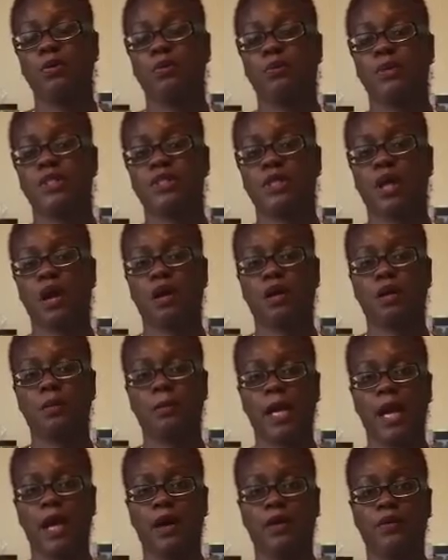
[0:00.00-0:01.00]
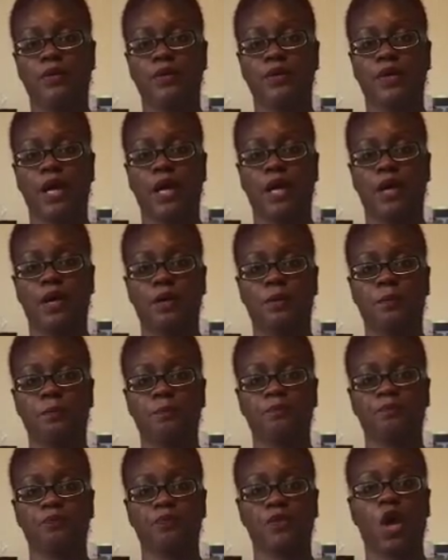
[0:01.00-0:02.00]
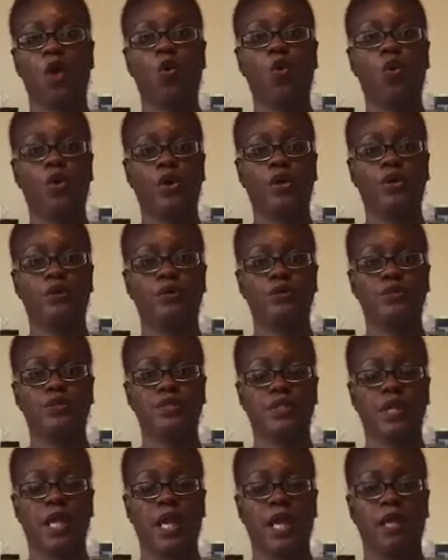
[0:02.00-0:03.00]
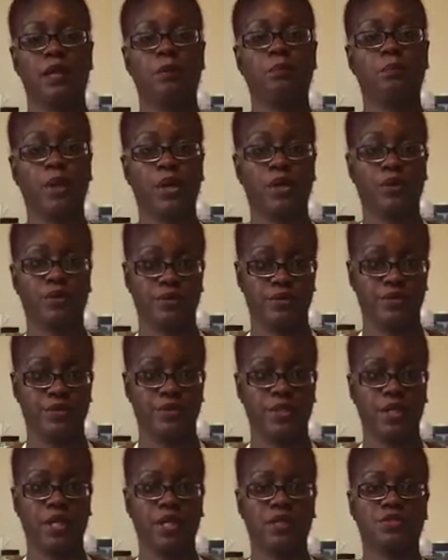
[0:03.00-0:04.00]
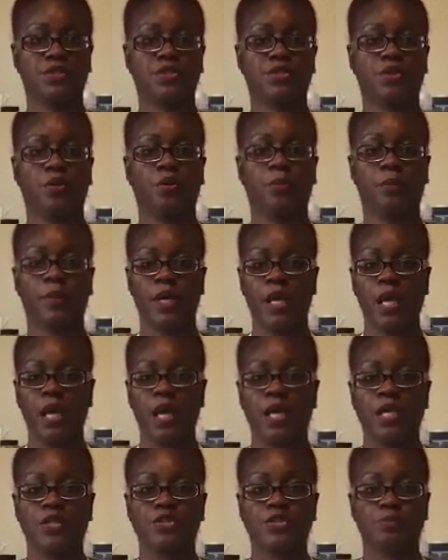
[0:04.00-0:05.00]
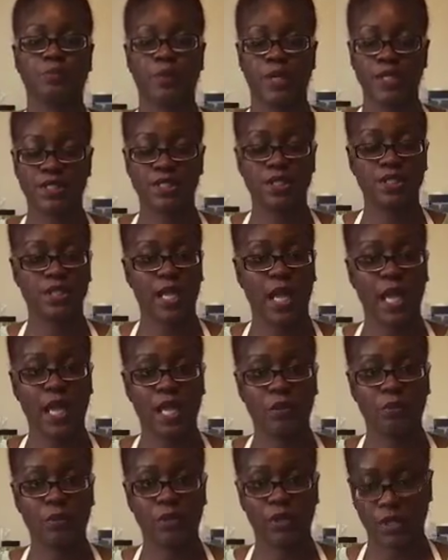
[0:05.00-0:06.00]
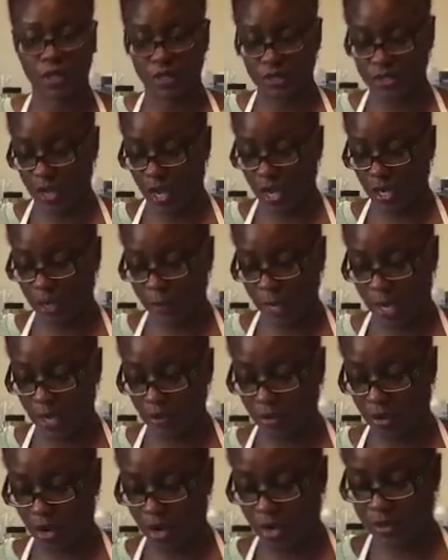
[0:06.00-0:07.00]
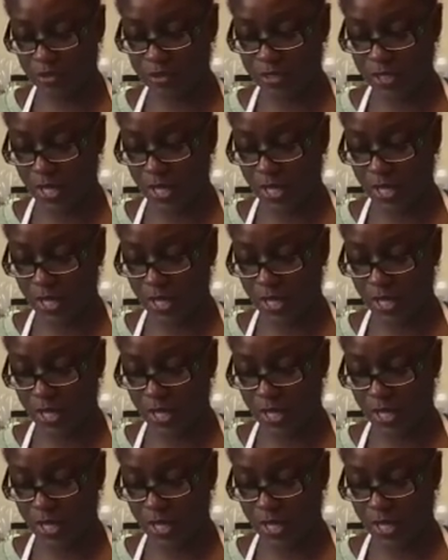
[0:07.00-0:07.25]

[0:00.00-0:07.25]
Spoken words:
when we talk about oils and butters in soap. But today we're going to talk about lard,